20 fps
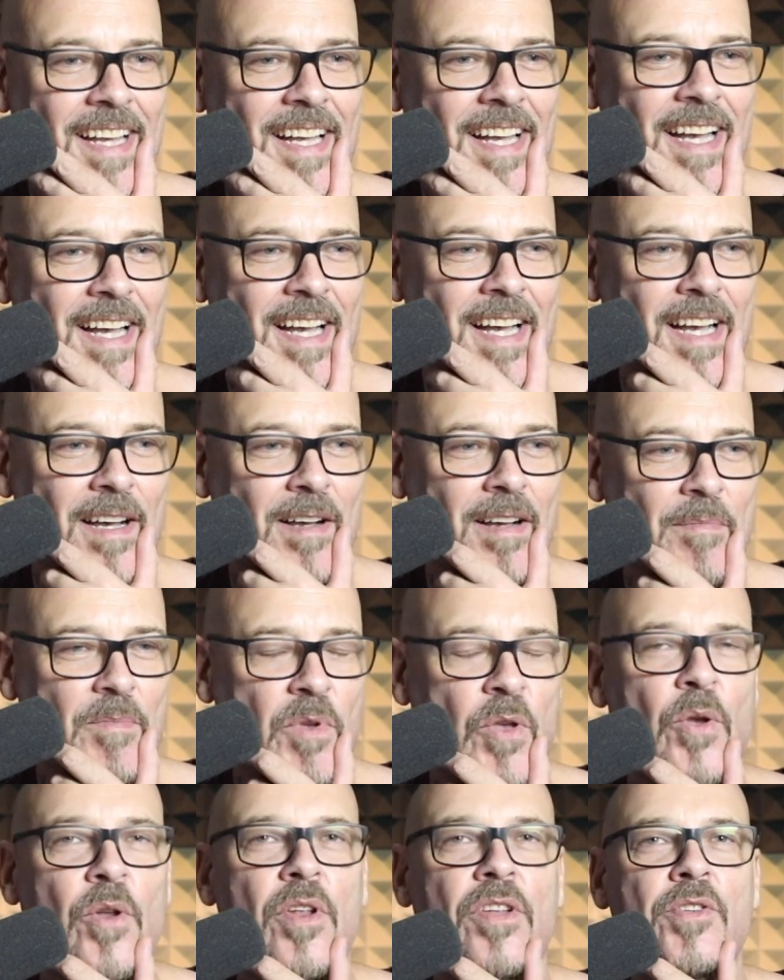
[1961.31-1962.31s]

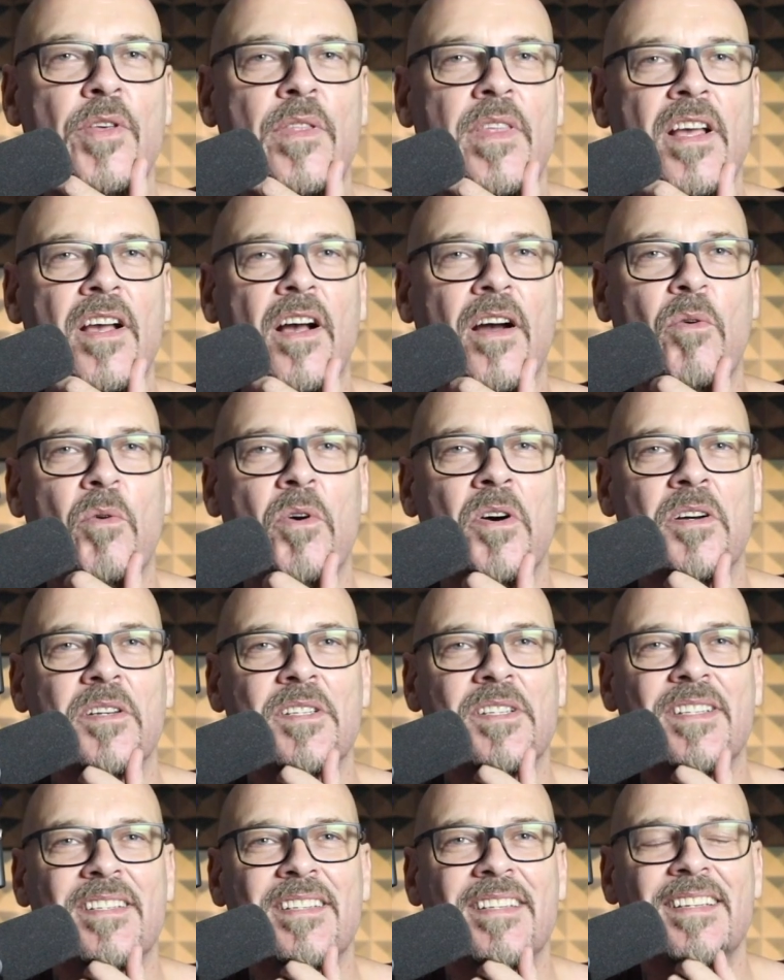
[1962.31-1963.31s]
Who Did You Think I
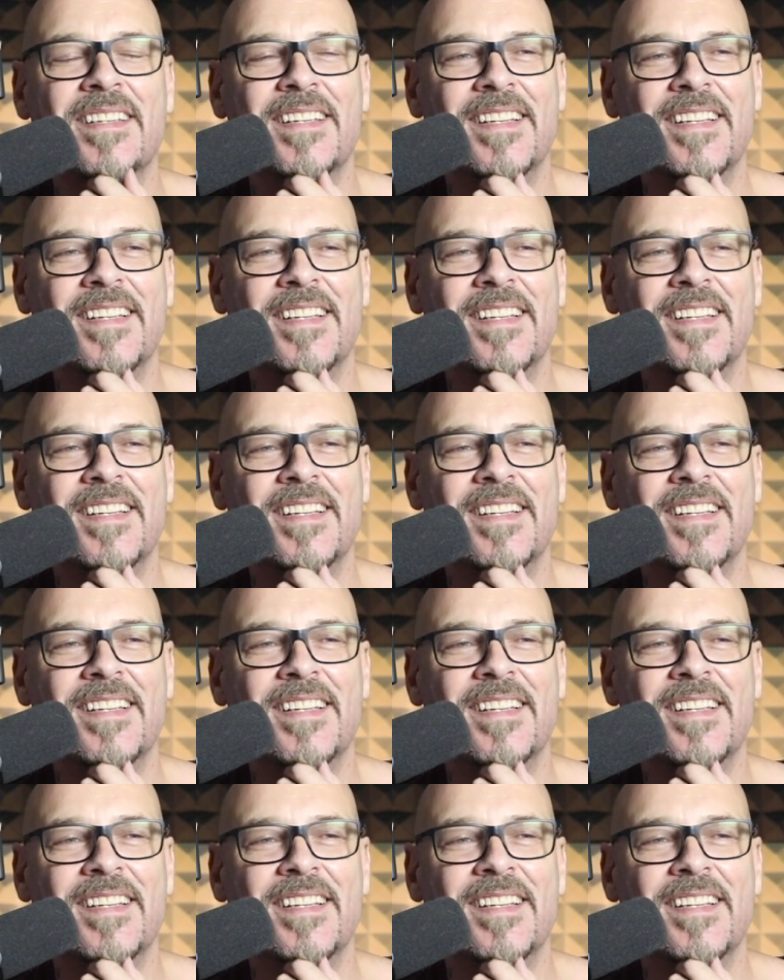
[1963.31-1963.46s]
Was?